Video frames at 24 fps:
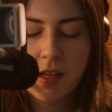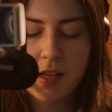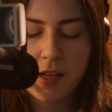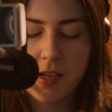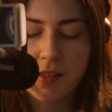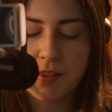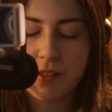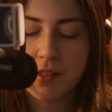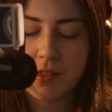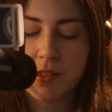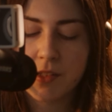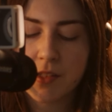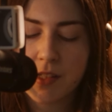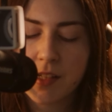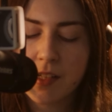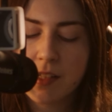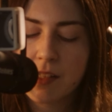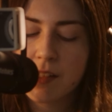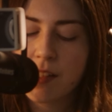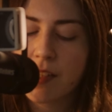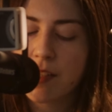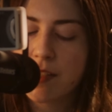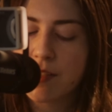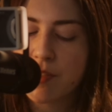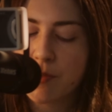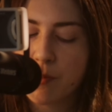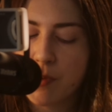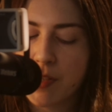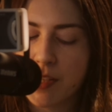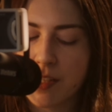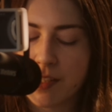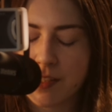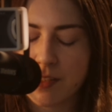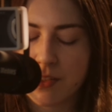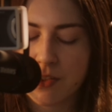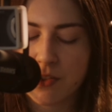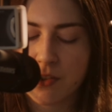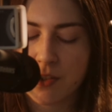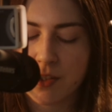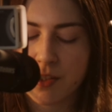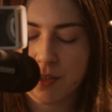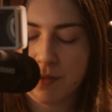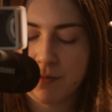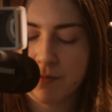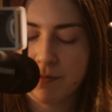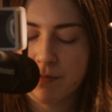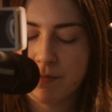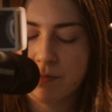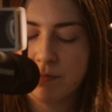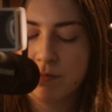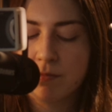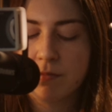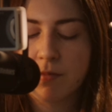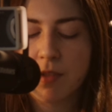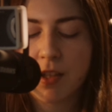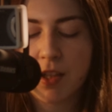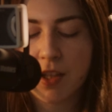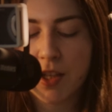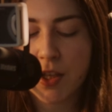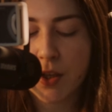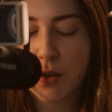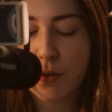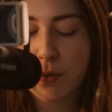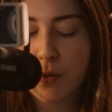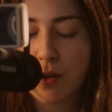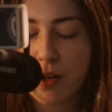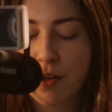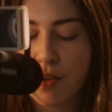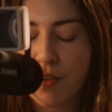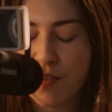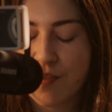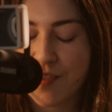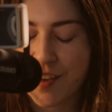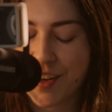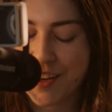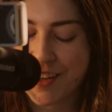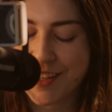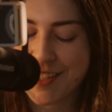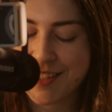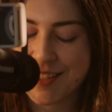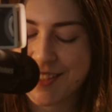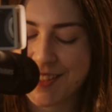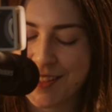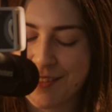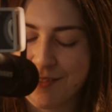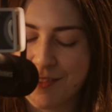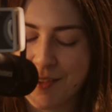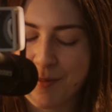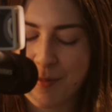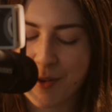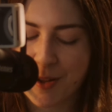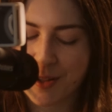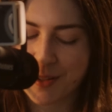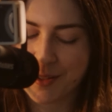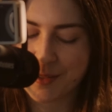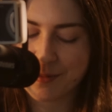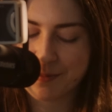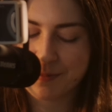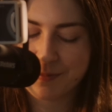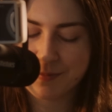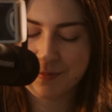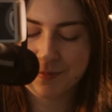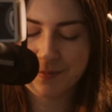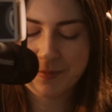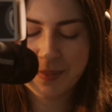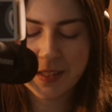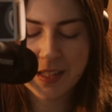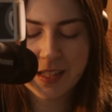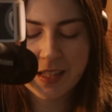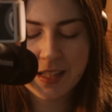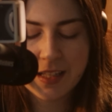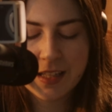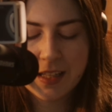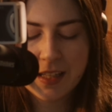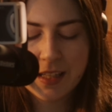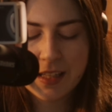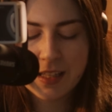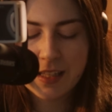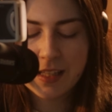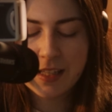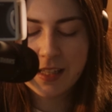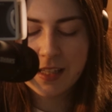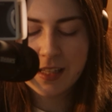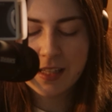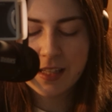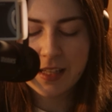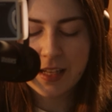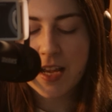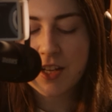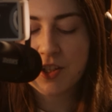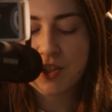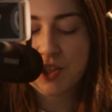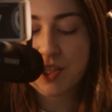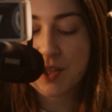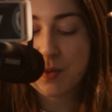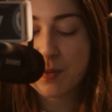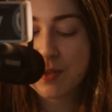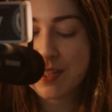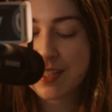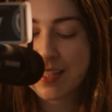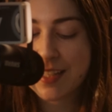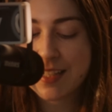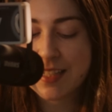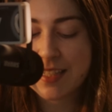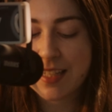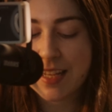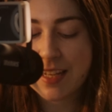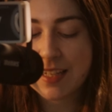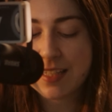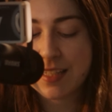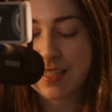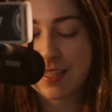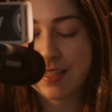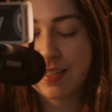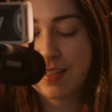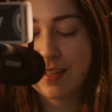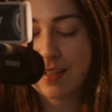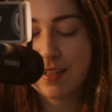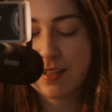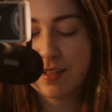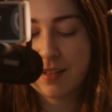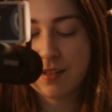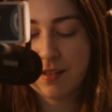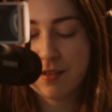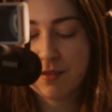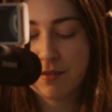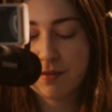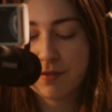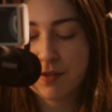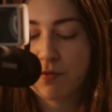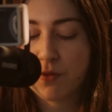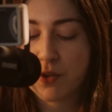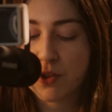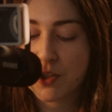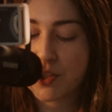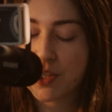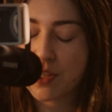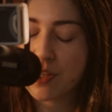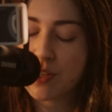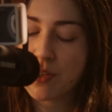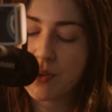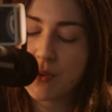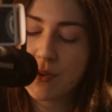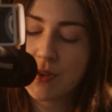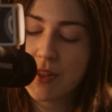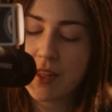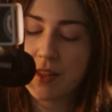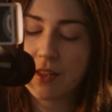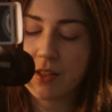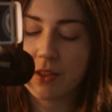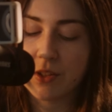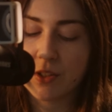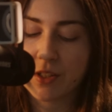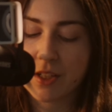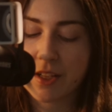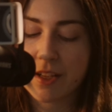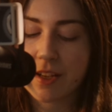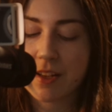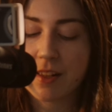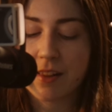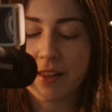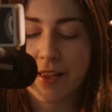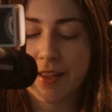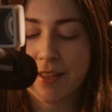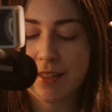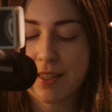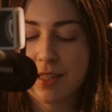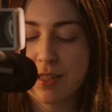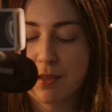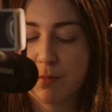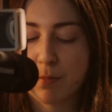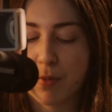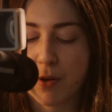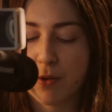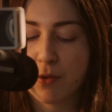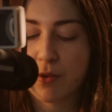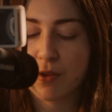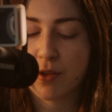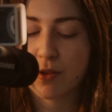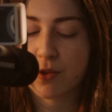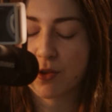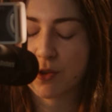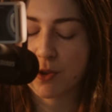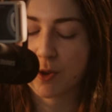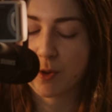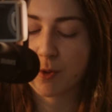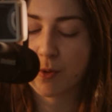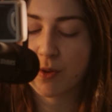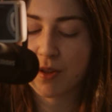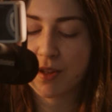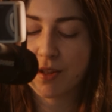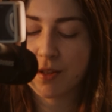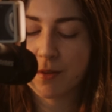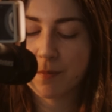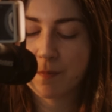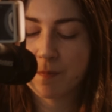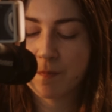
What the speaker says: And the looking glass would answer, "You are the fairest of them all." And she was contented, for she knew that the looking glass spoke the truth.